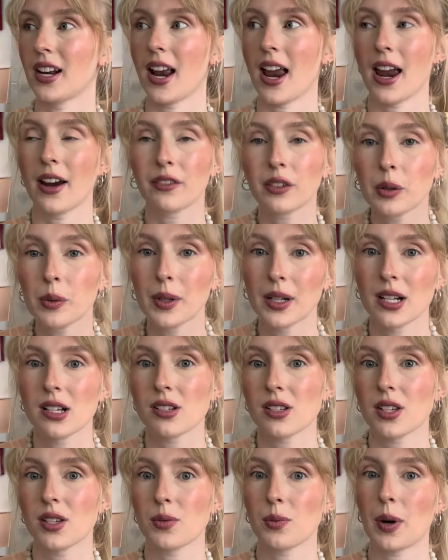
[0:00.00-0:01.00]
everyone
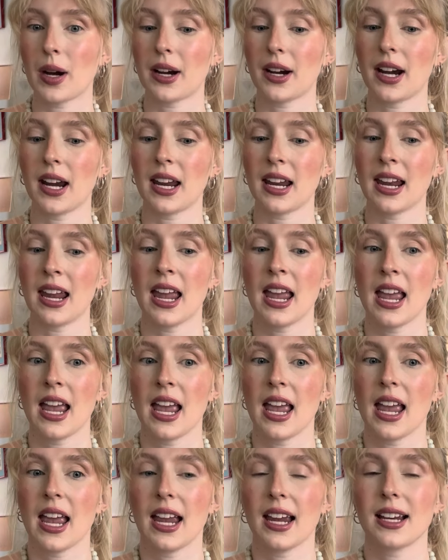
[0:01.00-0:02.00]
else is wearing,
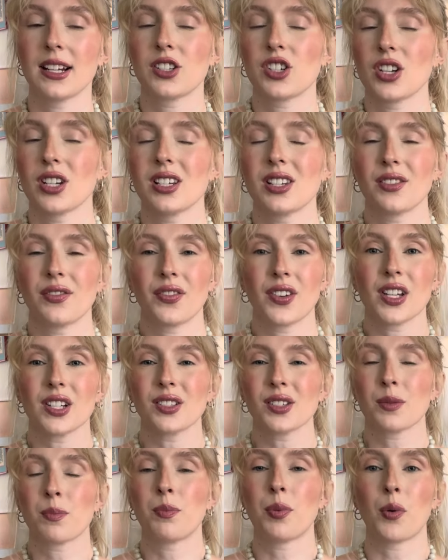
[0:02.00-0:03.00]
it just
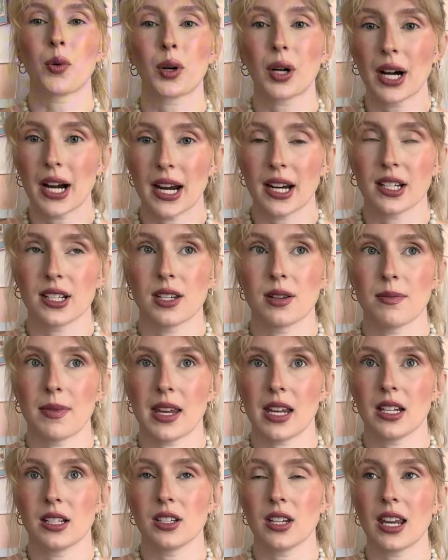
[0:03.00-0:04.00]
feels boring to
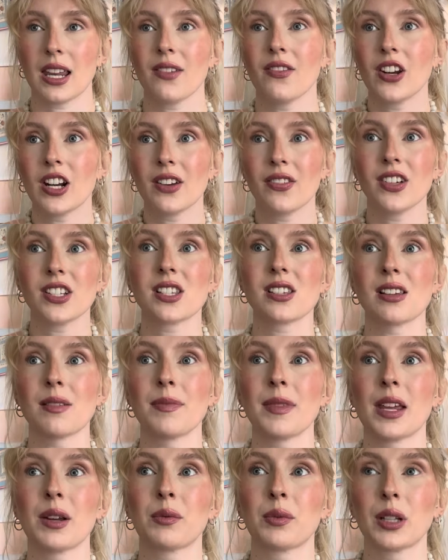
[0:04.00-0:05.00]
me. Even if it's
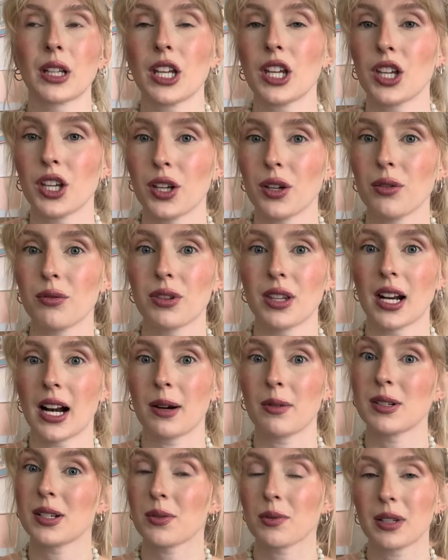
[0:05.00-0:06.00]
something really cute that I
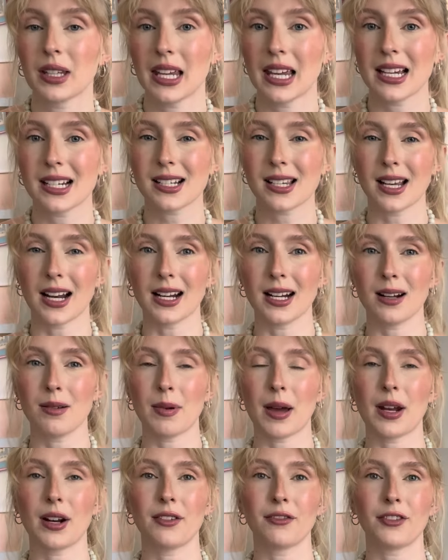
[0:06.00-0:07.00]
was really excited
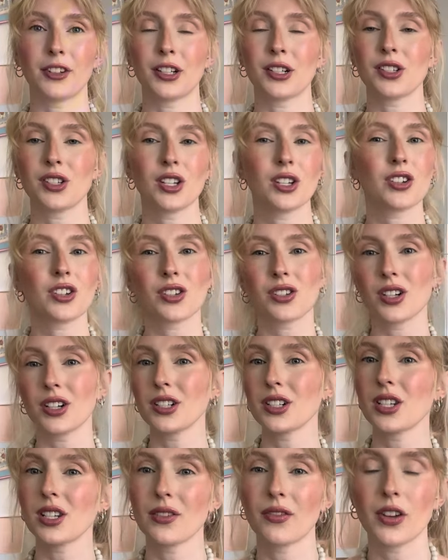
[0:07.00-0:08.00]
about at first, it just
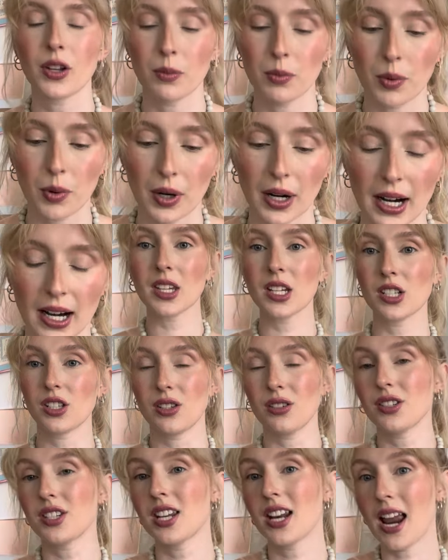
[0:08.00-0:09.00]
starts to feel boring.
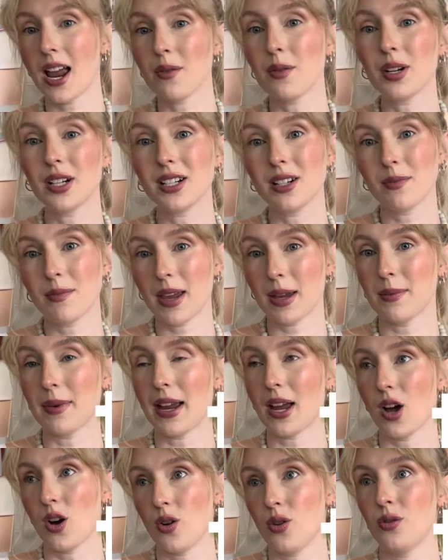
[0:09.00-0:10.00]
So today I wanted to make
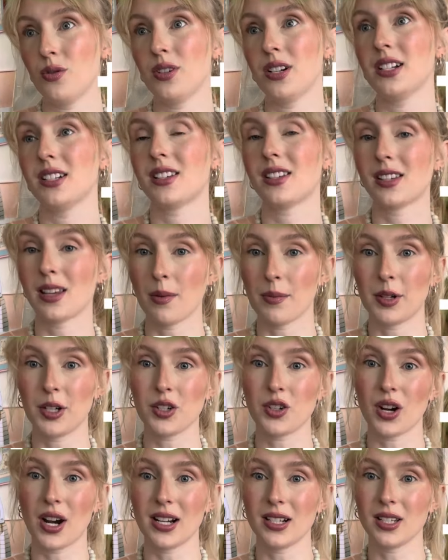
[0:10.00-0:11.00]
my own summer
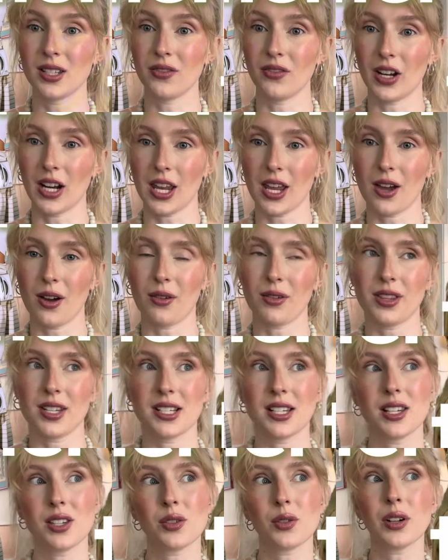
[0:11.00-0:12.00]
trends video.
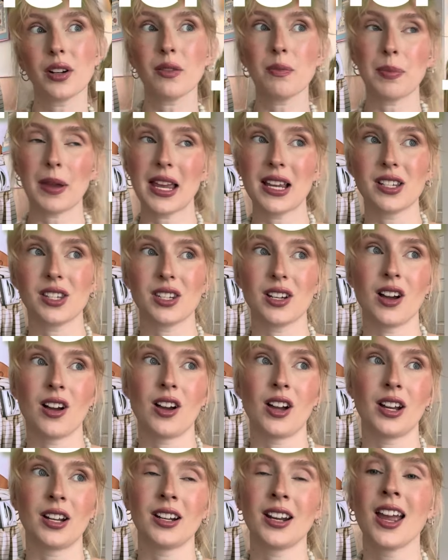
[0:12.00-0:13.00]
This is sort of based
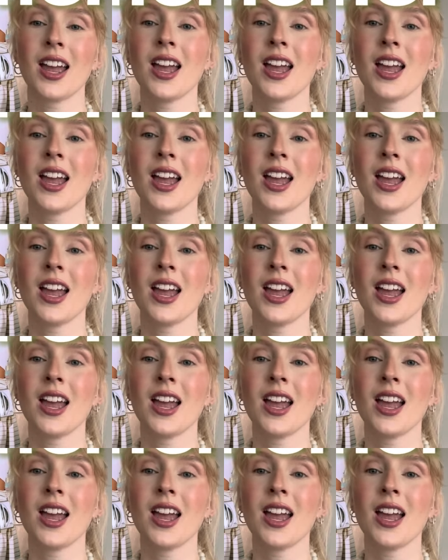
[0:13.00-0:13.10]
on